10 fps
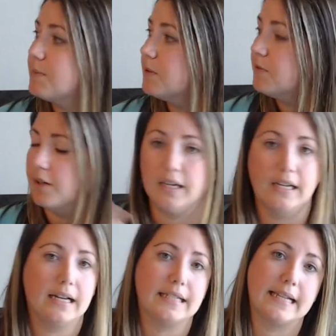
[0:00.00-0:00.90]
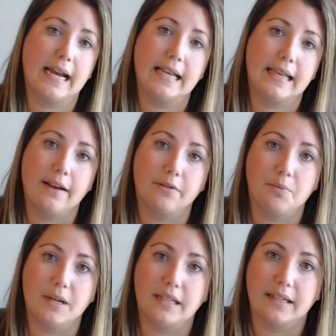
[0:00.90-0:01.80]
pavilion outside that
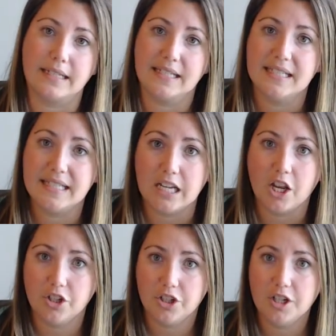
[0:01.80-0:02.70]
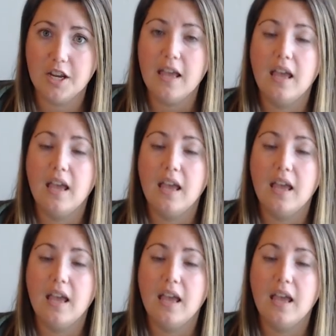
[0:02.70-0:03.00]
everybody likes to sit under,